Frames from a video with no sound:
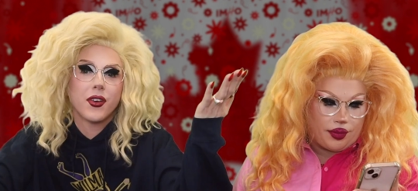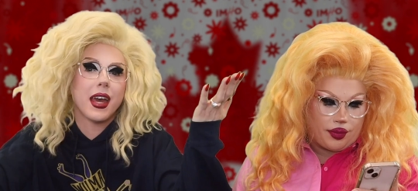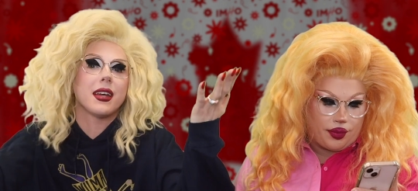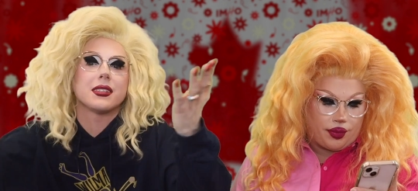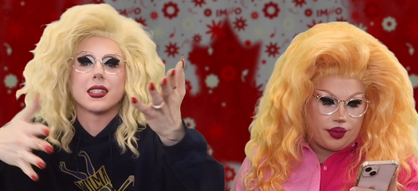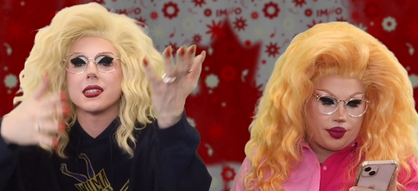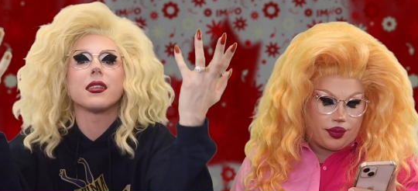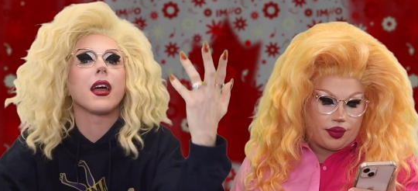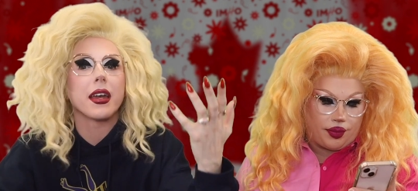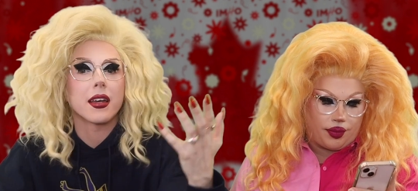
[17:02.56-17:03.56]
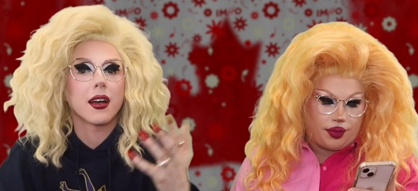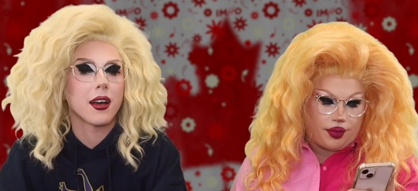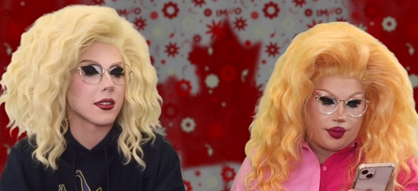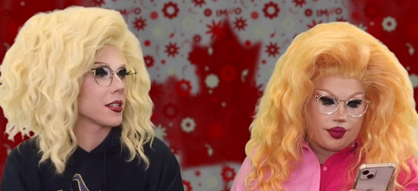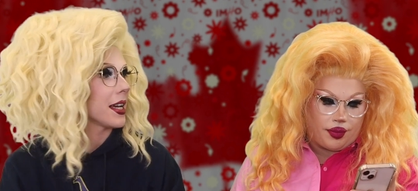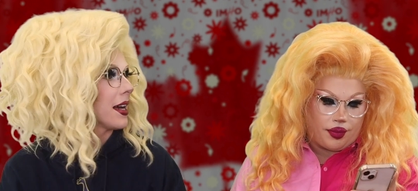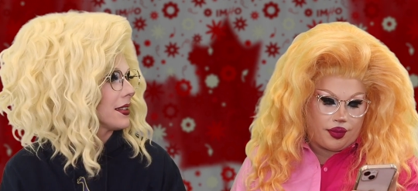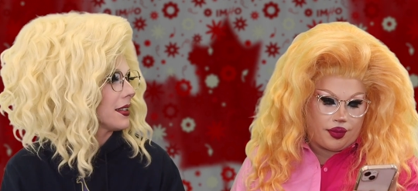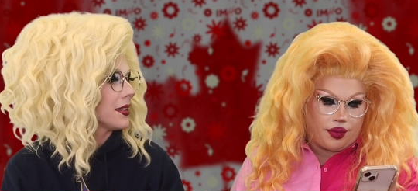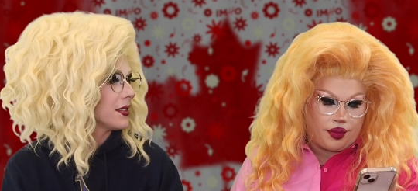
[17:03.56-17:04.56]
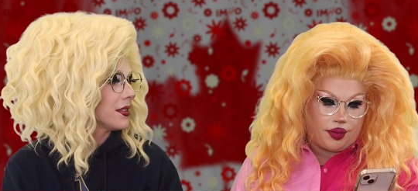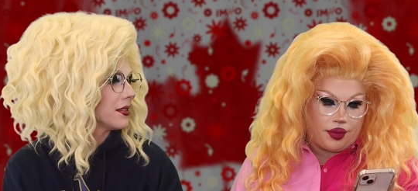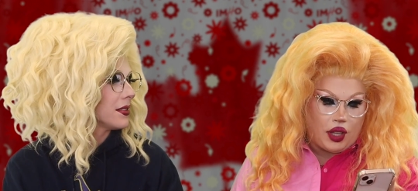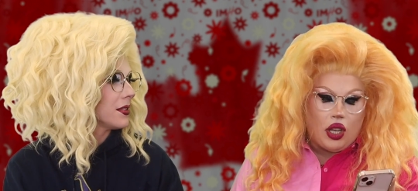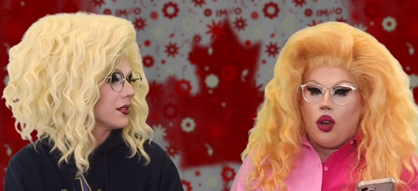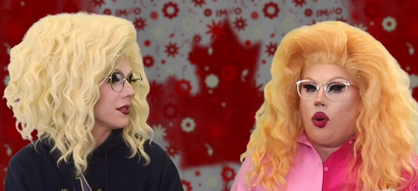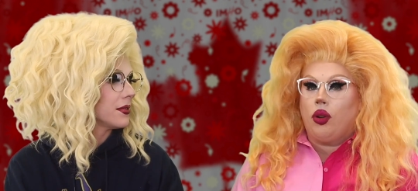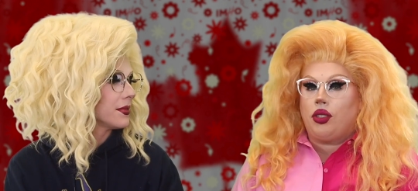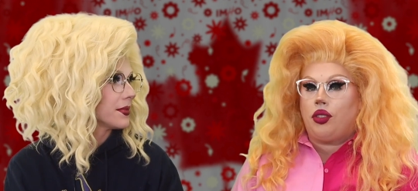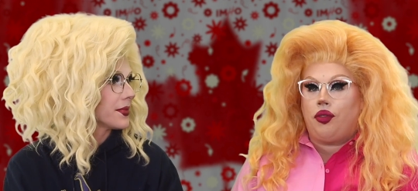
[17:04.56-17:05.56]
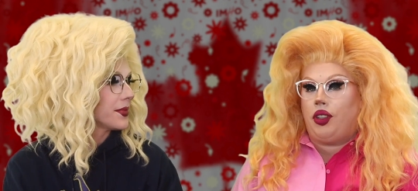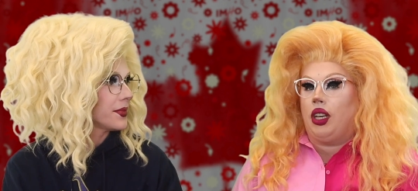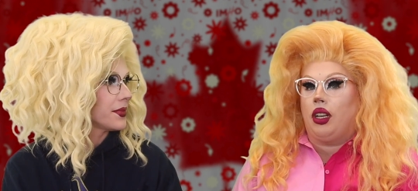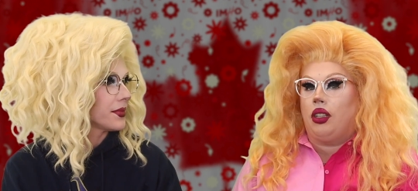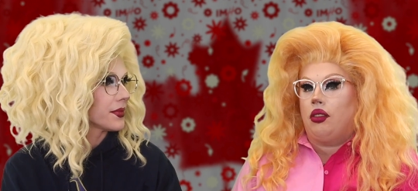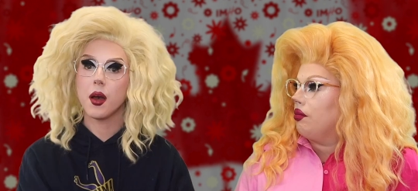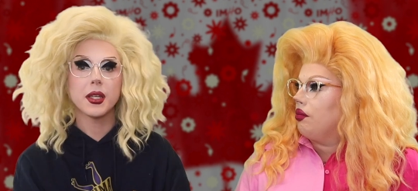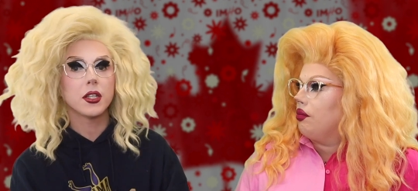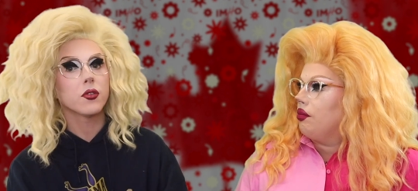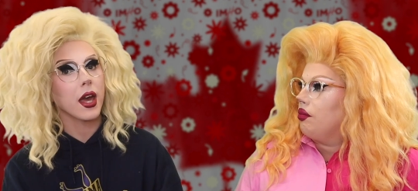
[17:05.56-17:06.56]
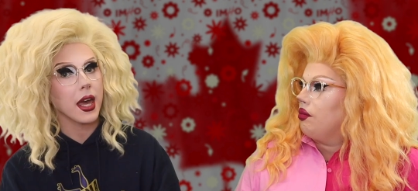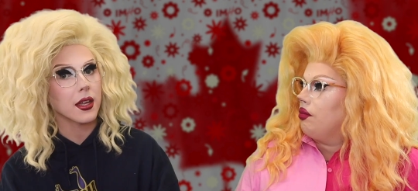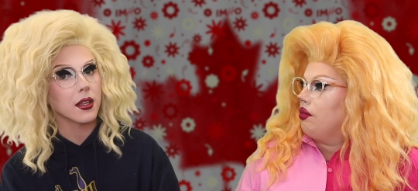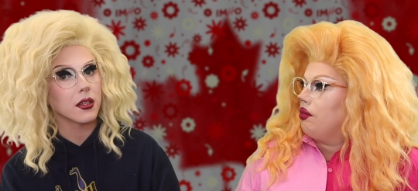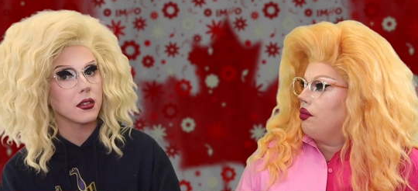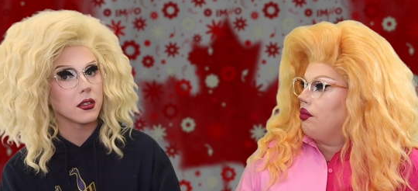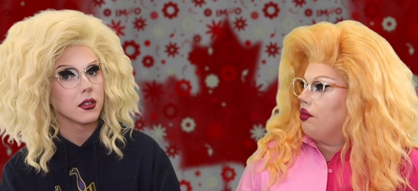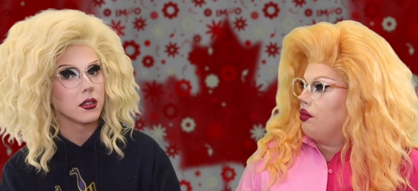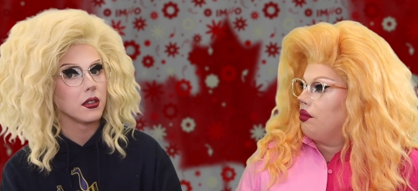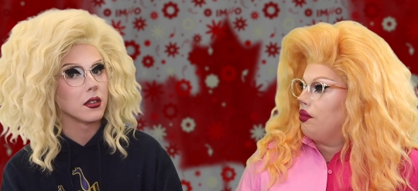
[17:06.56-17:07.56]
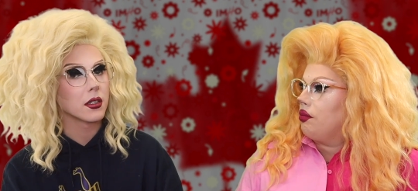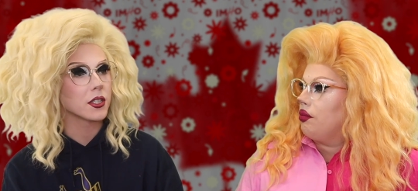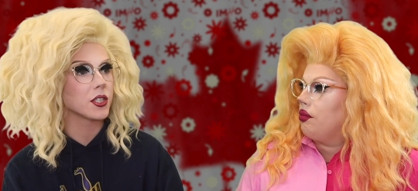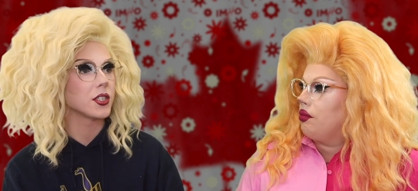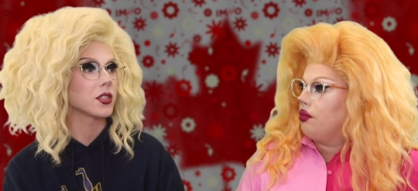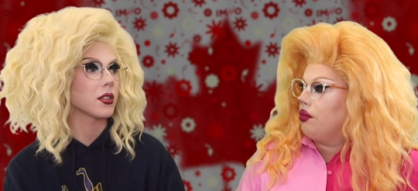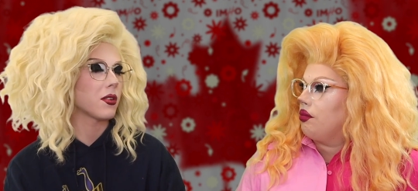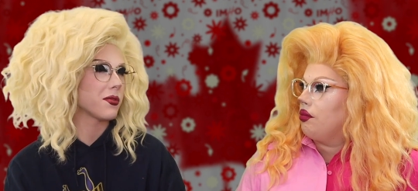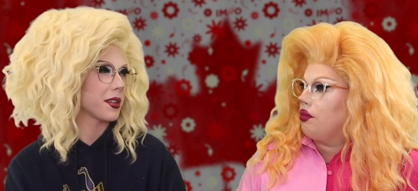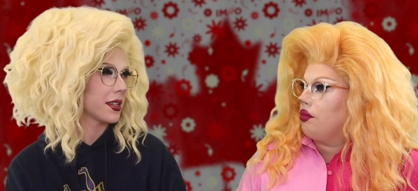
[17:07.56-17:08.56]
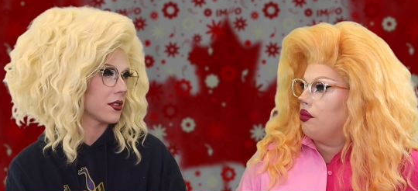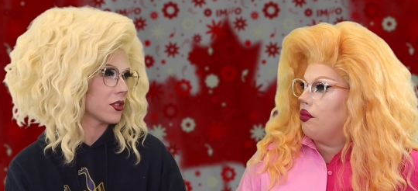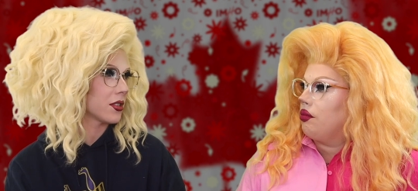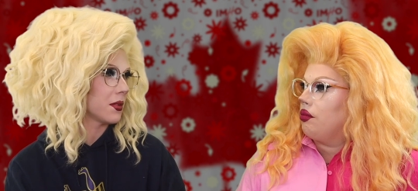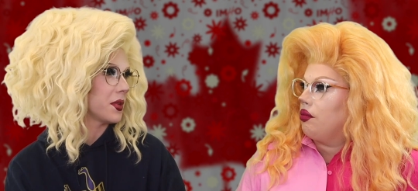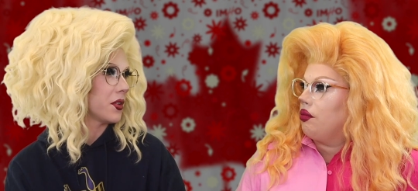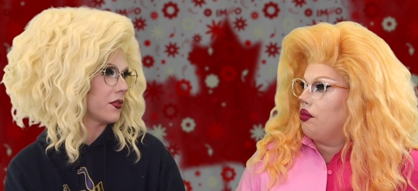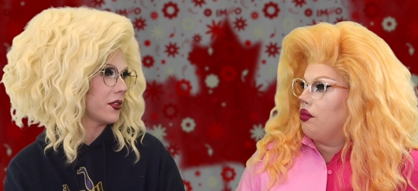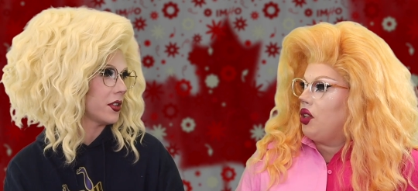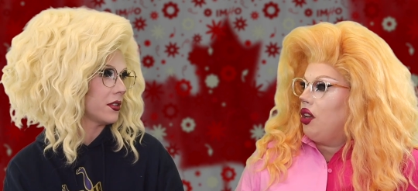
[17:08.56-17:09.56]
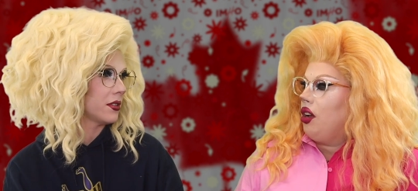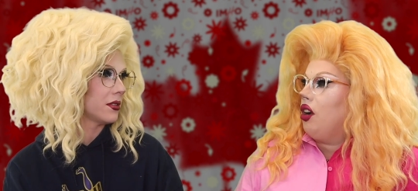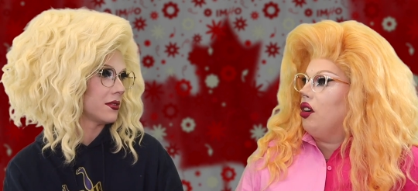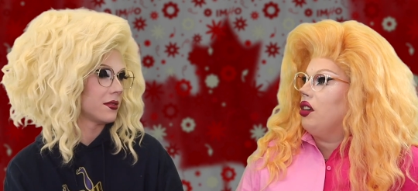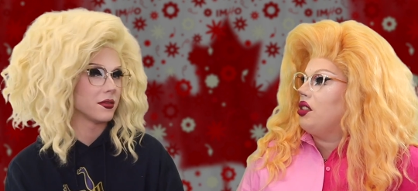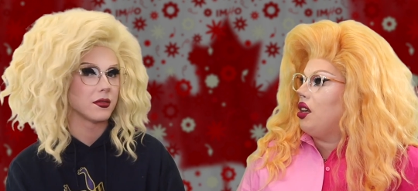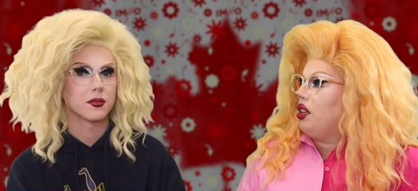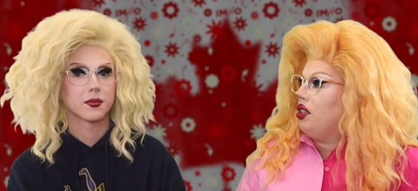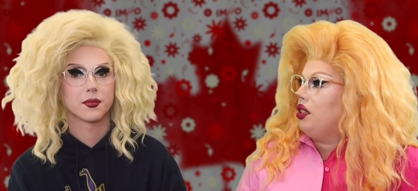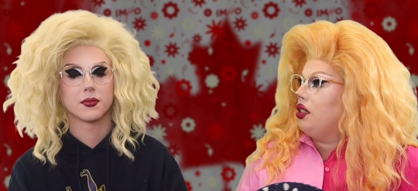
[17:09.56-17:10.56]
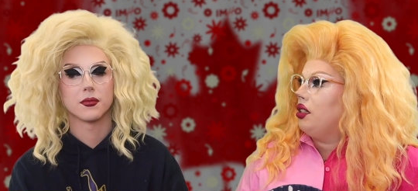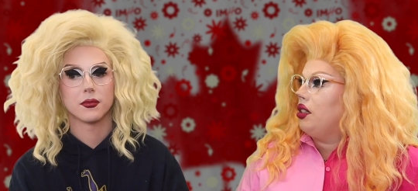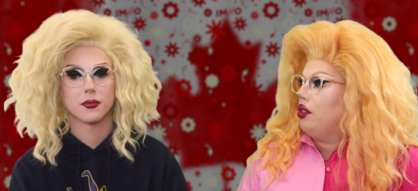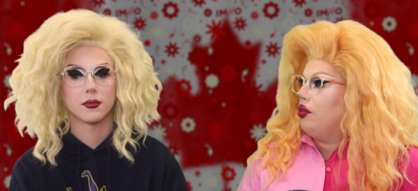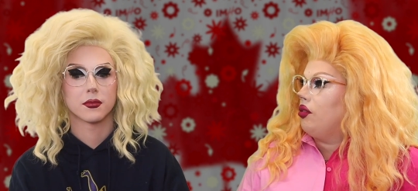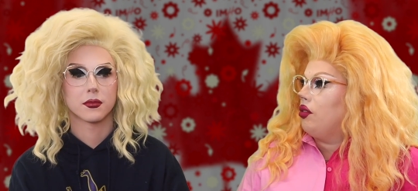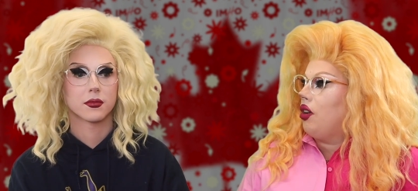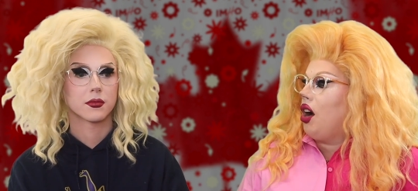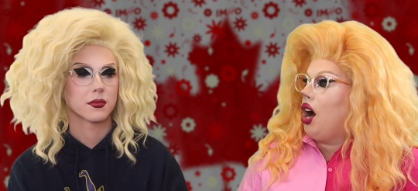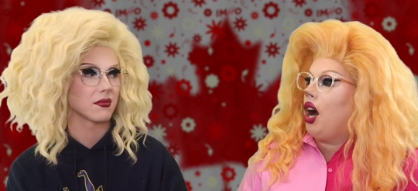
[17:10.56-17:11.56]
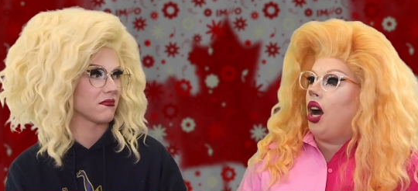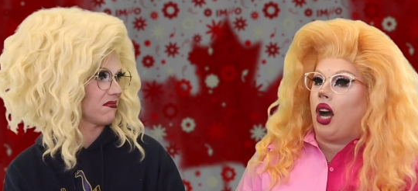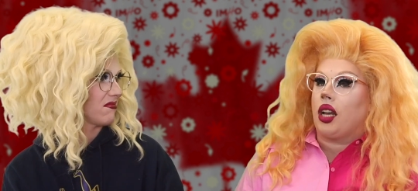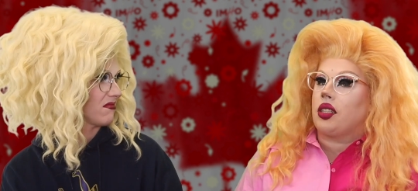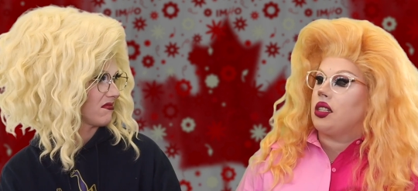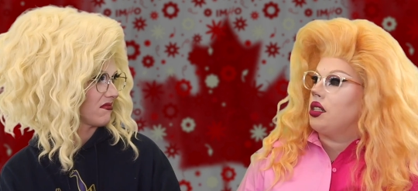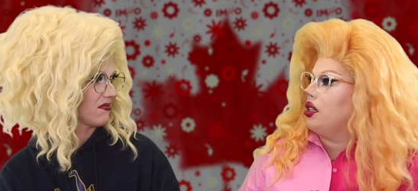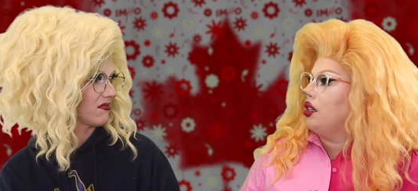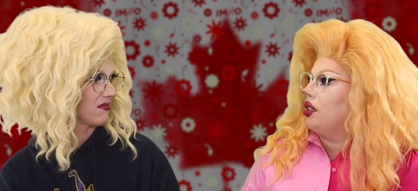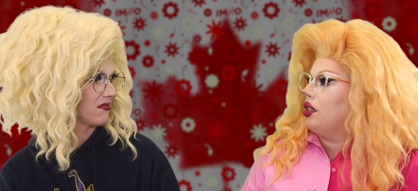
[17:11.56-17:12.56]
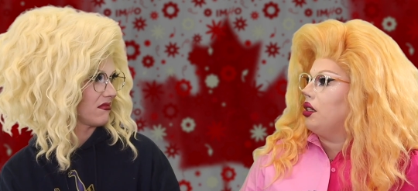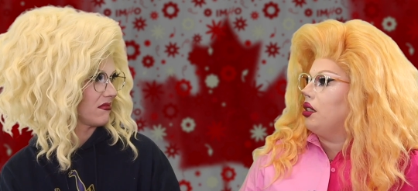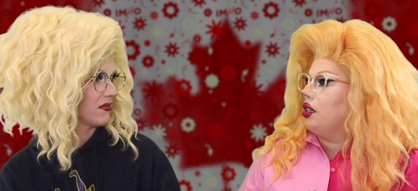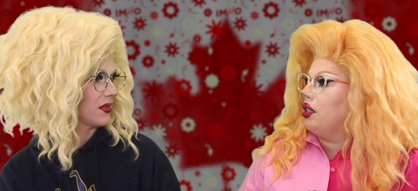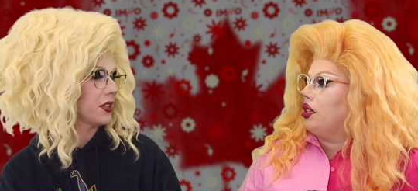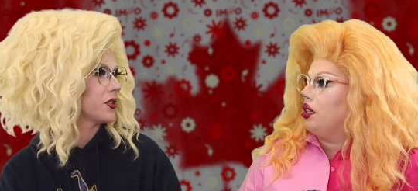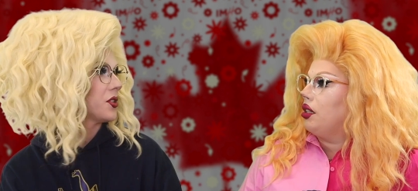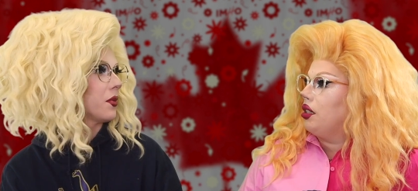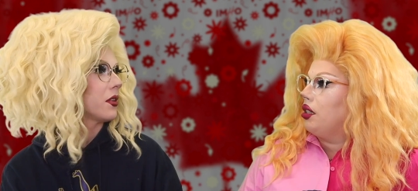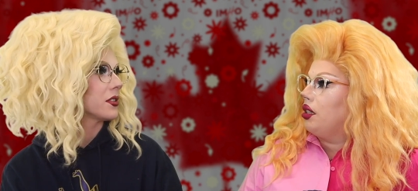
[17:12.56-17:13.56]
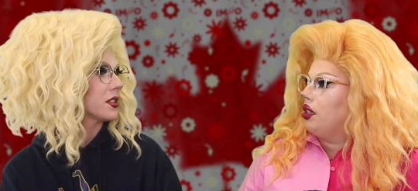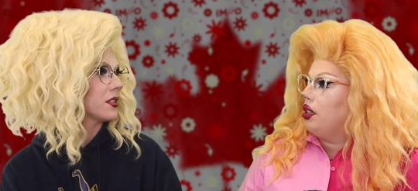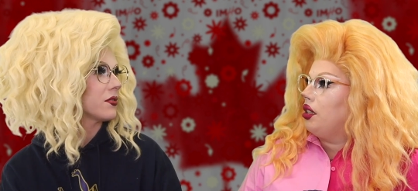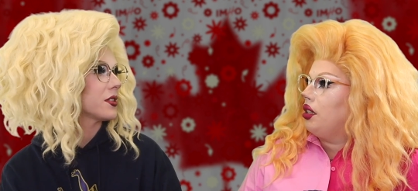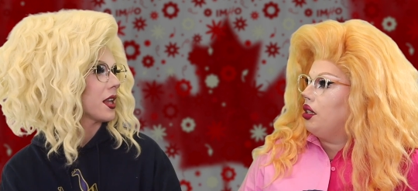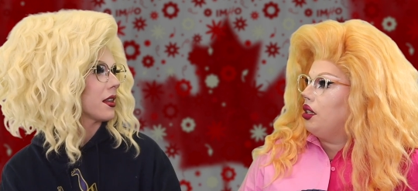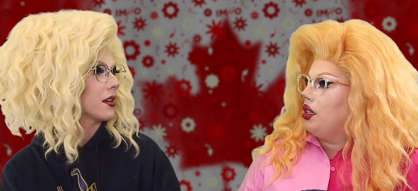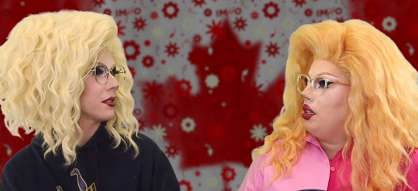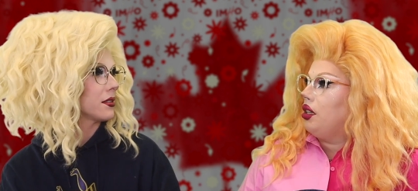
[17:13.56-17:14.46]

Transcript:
Speaker 1: can't dislike Adriana or Sofia. I mean, you can because she's so rich and beautiful. Her son, hot. You're too old. Don't say that.